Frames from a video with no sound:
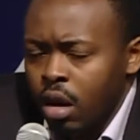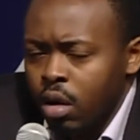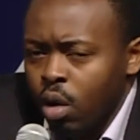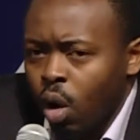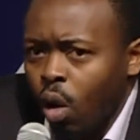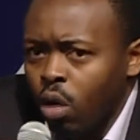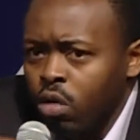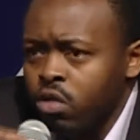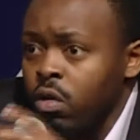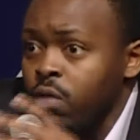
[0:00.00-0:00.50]

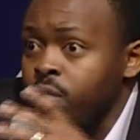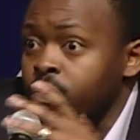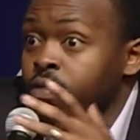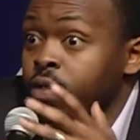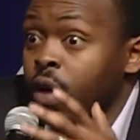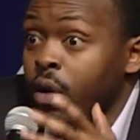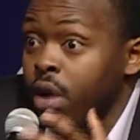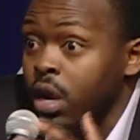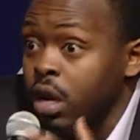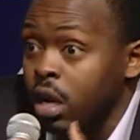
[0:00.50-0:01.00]
also
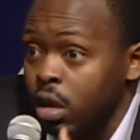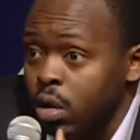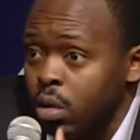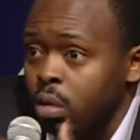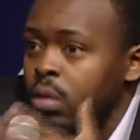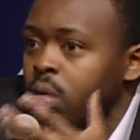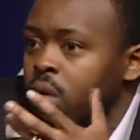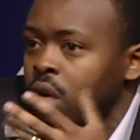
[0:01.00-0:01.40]
very new